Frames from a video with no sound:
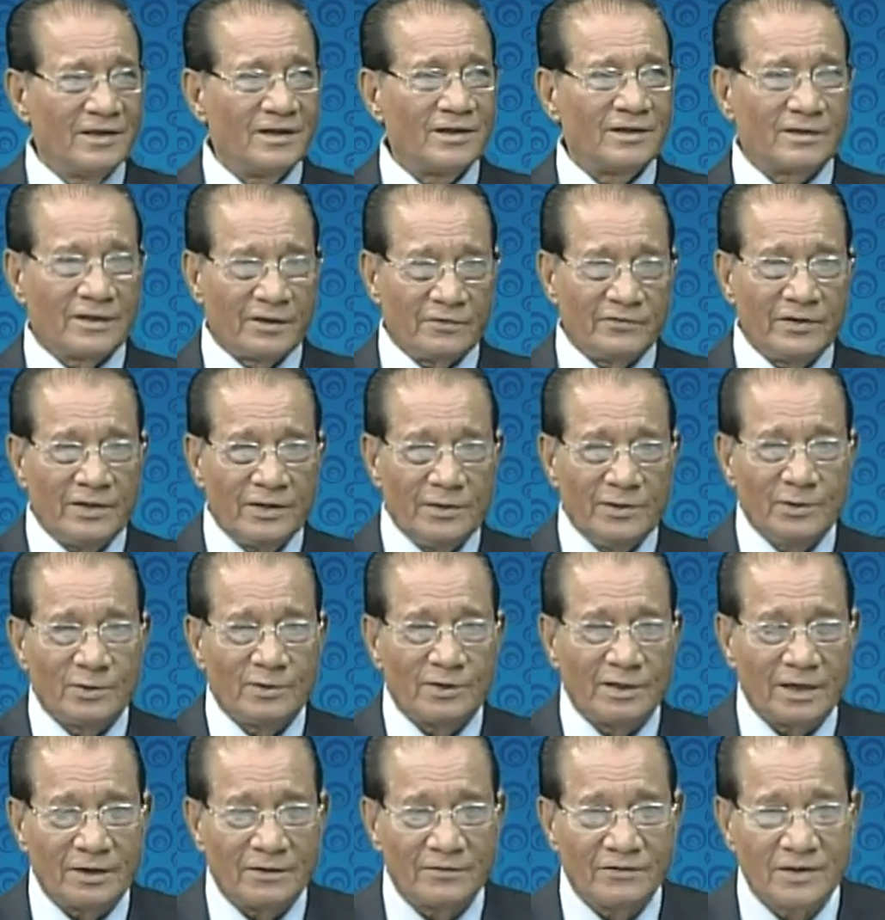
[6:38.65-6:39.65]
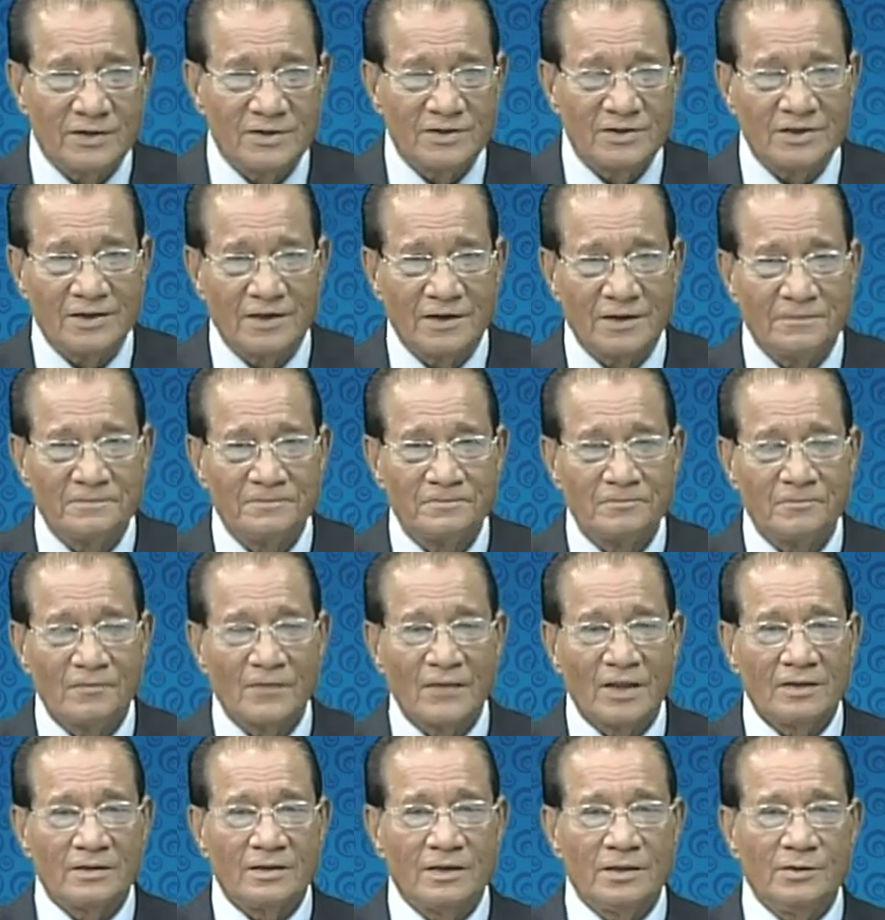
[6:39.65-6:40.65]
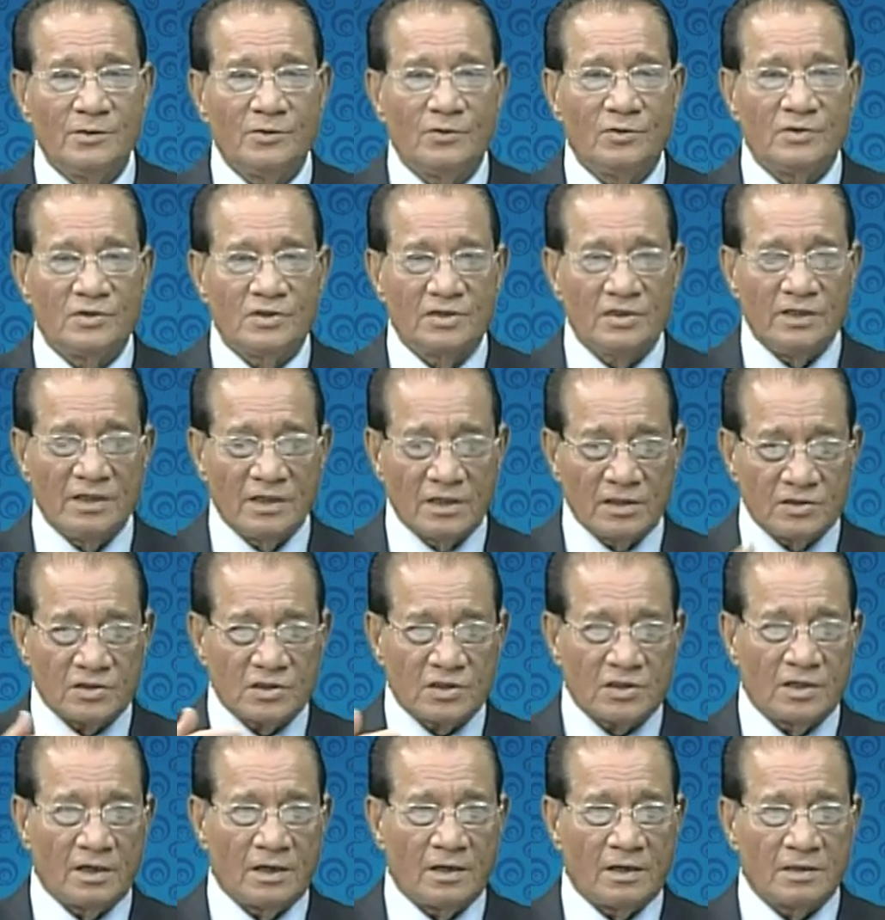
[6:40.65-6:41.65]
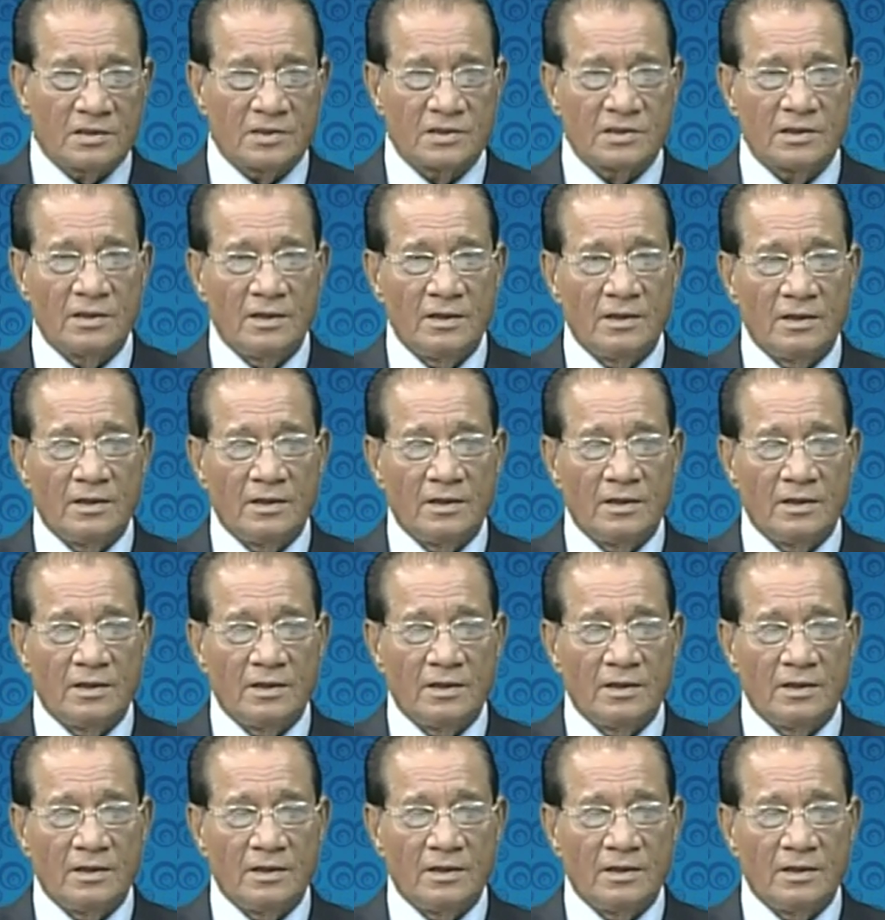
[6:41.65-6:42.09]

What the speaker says: that we knew that once the new year starts,